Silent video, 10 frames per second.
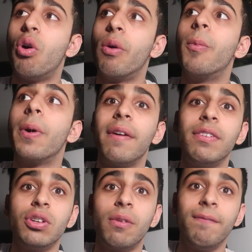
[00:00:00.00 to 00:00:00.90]
or
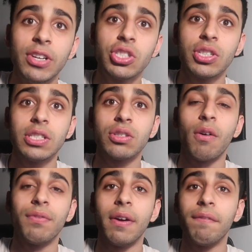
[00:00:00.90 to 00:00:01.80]
whatever your vision is
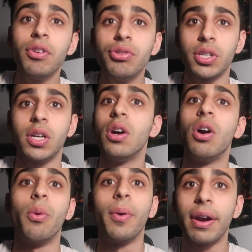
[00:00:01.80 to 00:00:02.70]
of that future,
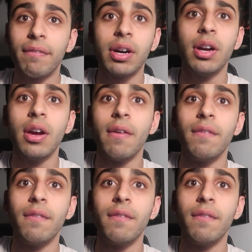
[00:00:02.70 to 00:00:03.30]
or whatever